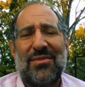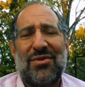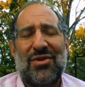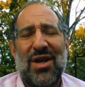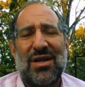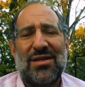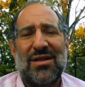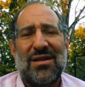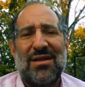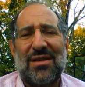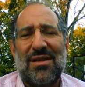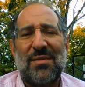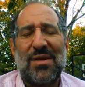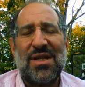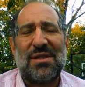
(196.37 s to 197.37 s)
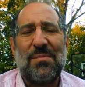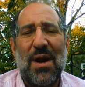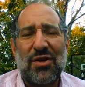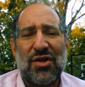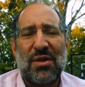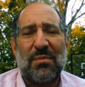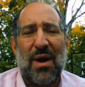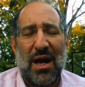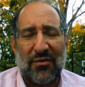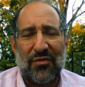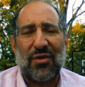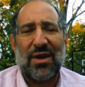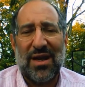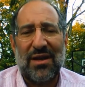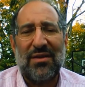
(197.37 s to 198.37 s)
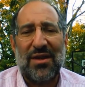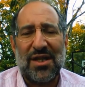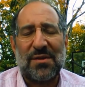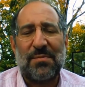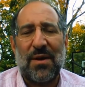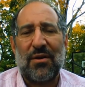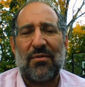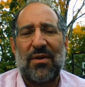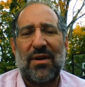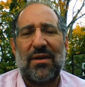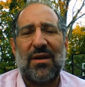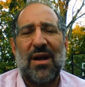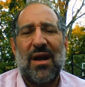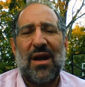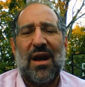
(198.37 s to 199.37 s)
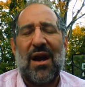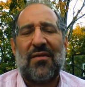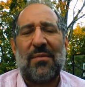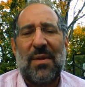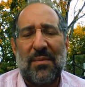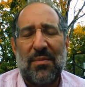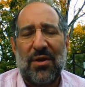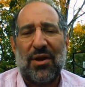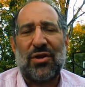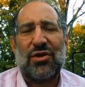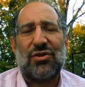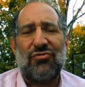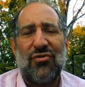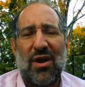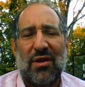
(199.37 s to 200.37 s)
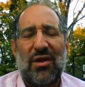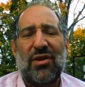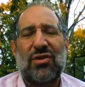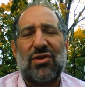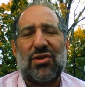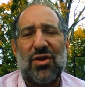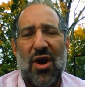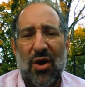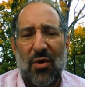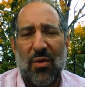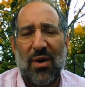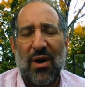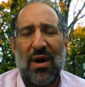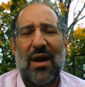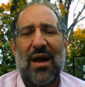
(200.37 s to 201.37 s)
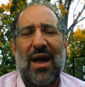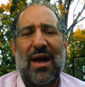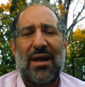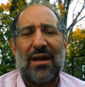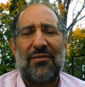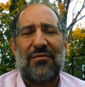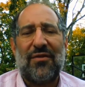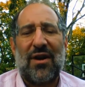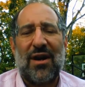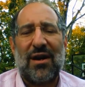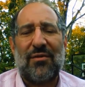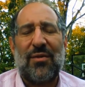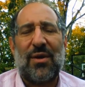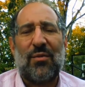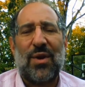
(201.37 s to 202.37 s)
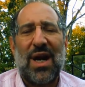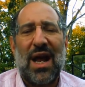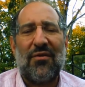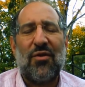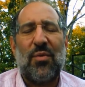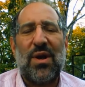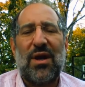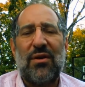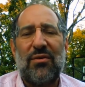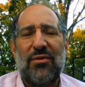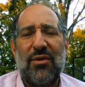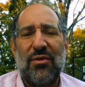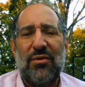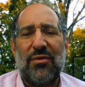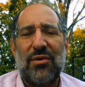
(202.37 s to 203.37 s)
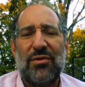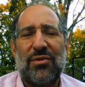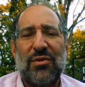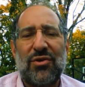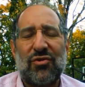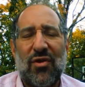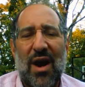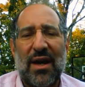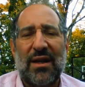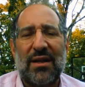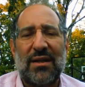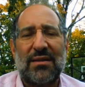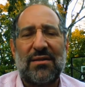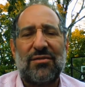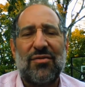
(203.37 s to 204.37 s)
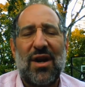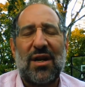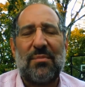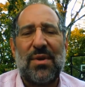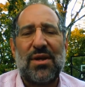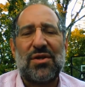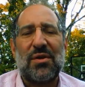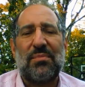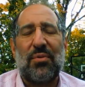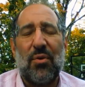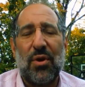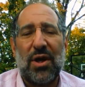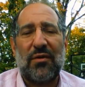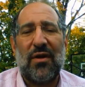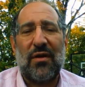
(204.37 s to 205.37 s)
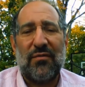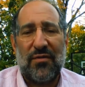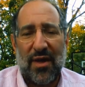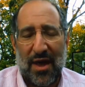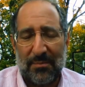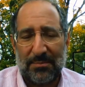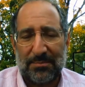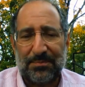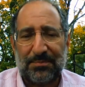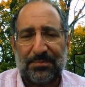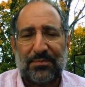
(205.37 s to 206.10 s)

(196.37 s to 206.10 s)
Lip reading: just to be especially mindful in this period of the people that are struggling so, and if whatever we can do to try to be supportive of them,